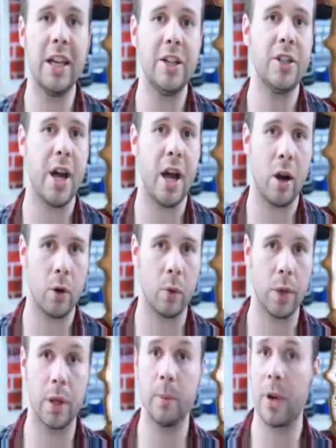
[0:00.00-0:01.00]
each
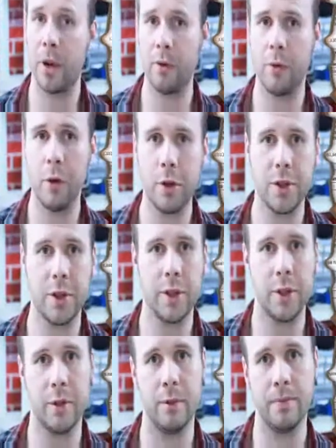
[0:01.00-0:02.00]
algorithm converts it
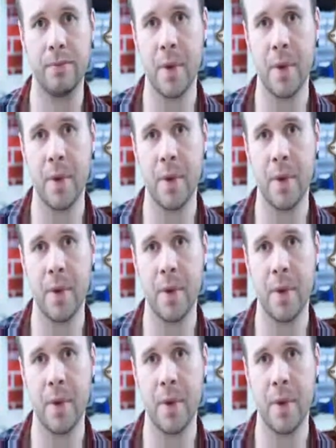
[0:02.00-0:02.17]
to.